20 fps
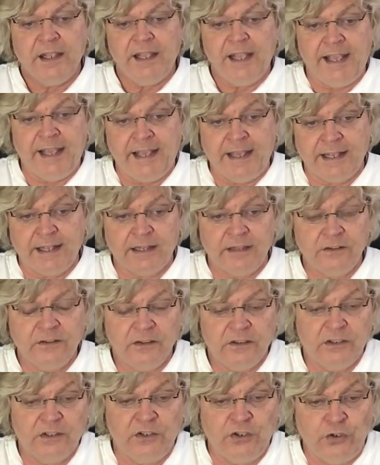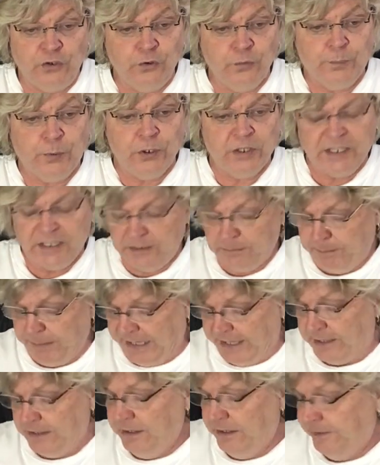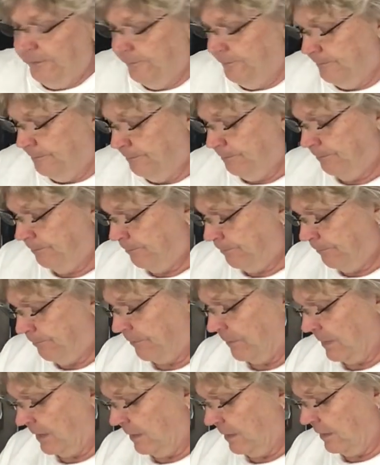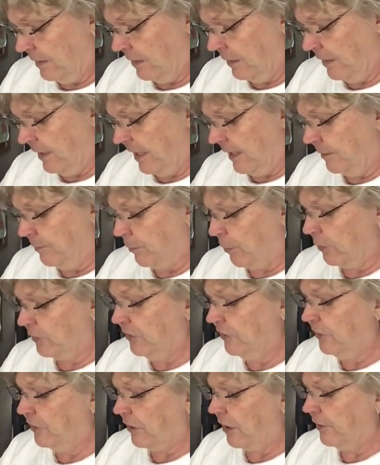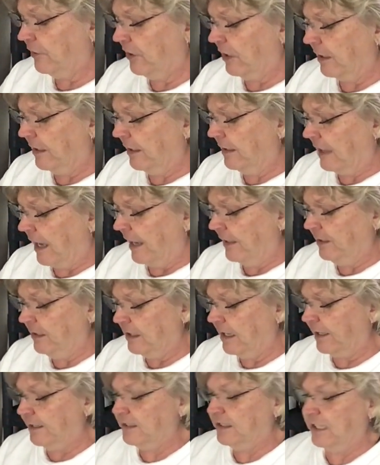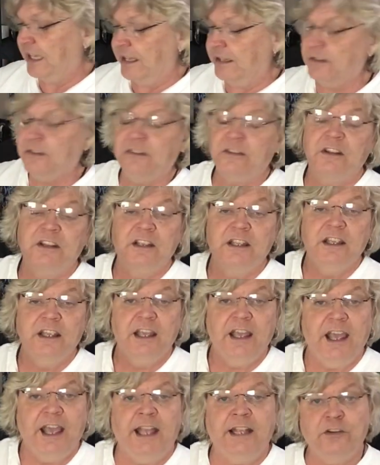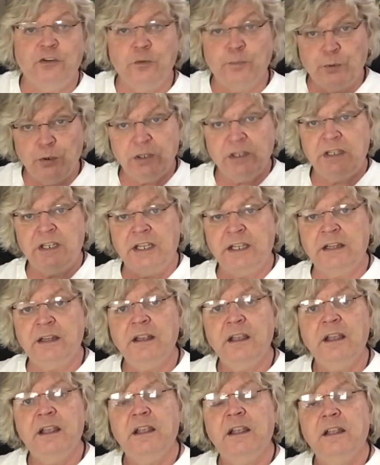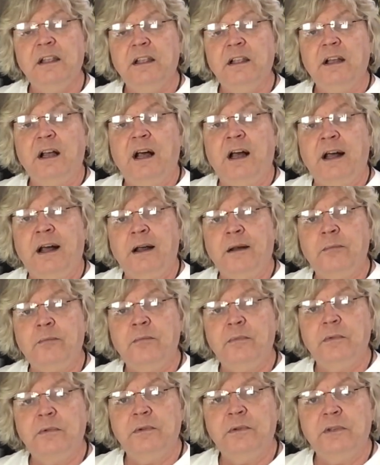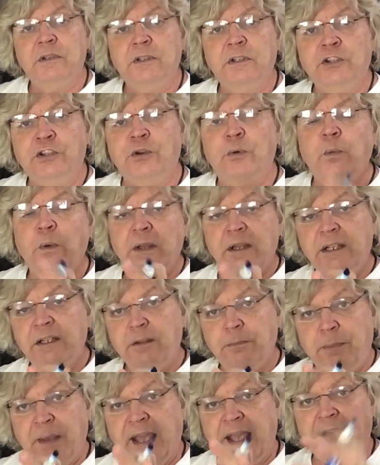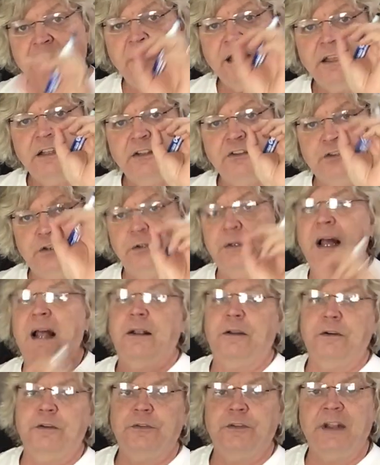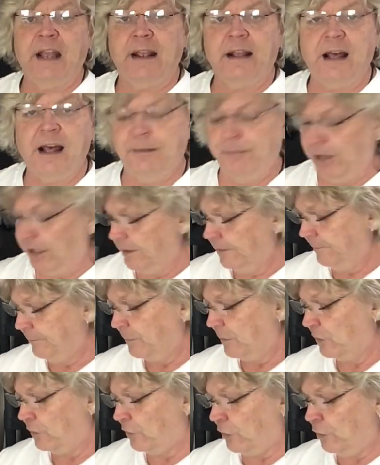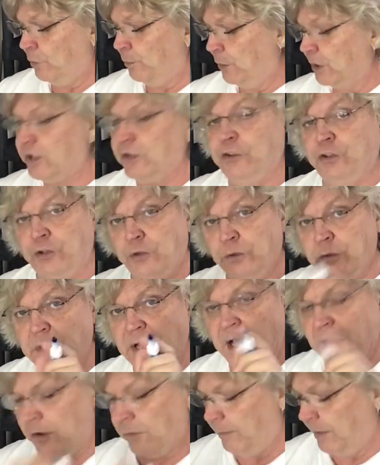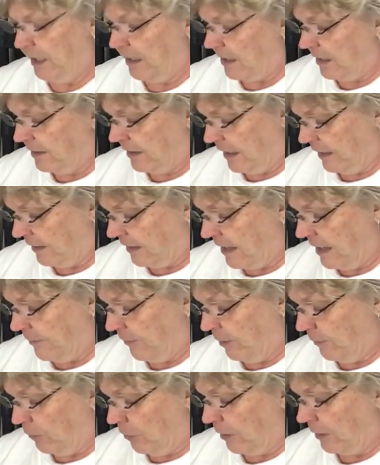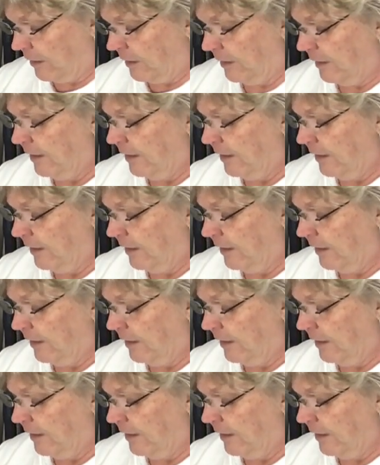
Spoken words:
And you put in a bid. Okay, the person starts out at 99 cents, and you put it in. You're willing to pay $2 for that comic. So you put a $2 bid on that comic book.